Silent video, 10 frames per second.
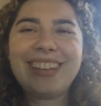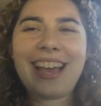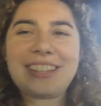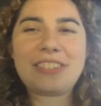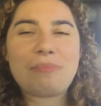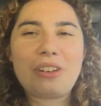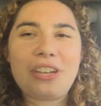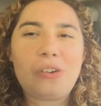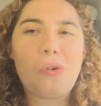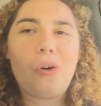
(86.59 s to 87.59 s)
but yeah, so
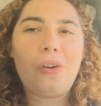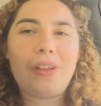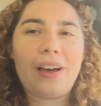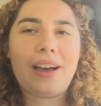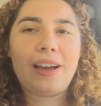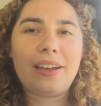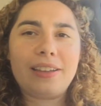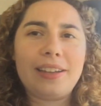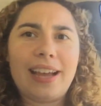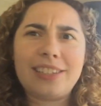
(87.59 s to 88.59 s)
pretty cool, uh,
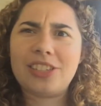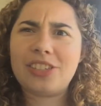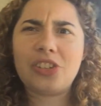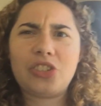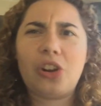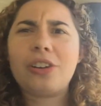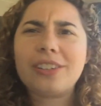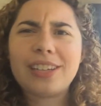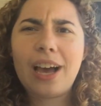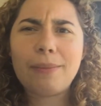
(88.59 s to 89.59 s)
and that's just to
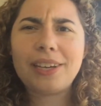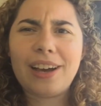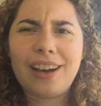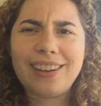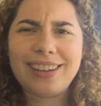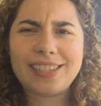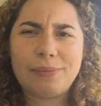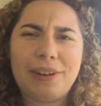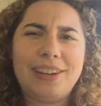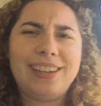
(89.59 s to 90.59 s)
start the Comic Con
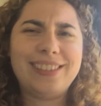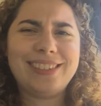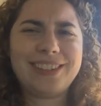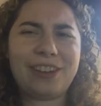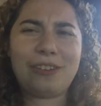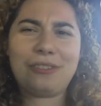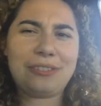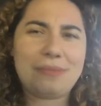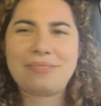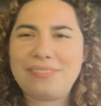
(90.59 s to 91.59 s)
experience. So
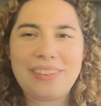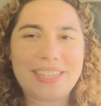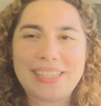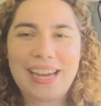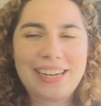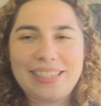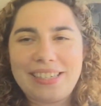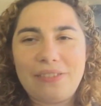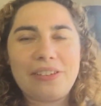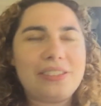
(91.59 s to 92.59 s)
I'm excited to
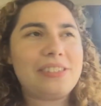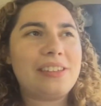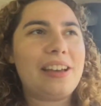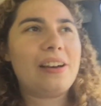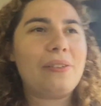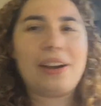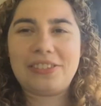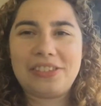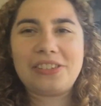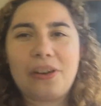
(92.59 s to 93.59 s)
see what's uh, what
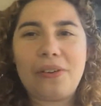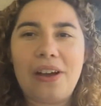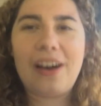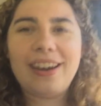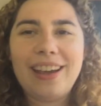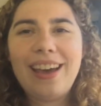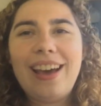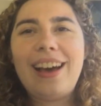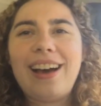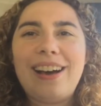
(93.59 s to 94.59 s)
else is going on.
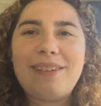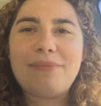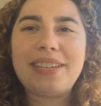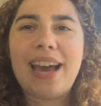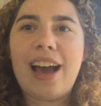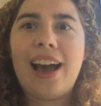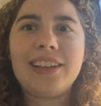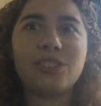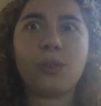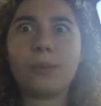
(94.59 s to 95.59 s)
Uh, but yeah,
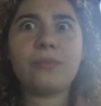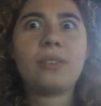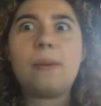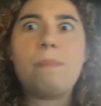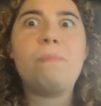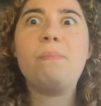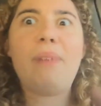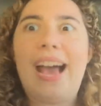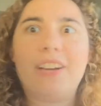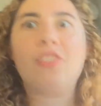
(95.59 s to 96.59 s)
I saw him from the
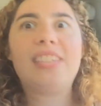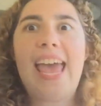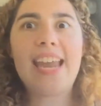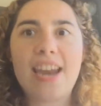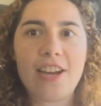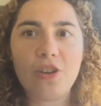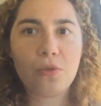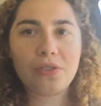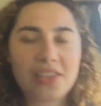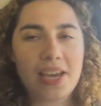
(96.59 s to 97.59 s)
back of his head, and I knew
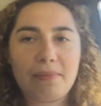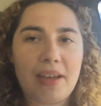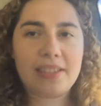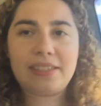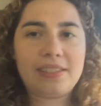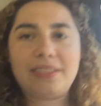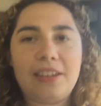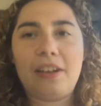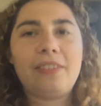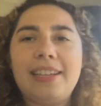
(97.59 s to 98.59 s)
it was him. That's
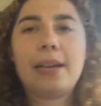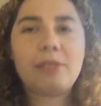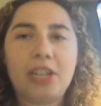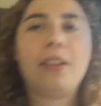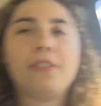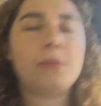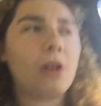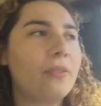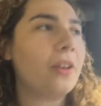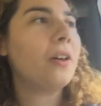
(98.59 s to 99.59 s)
you know, that's how much I love
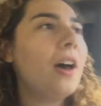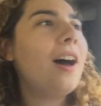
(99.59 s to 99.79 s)
Smallville.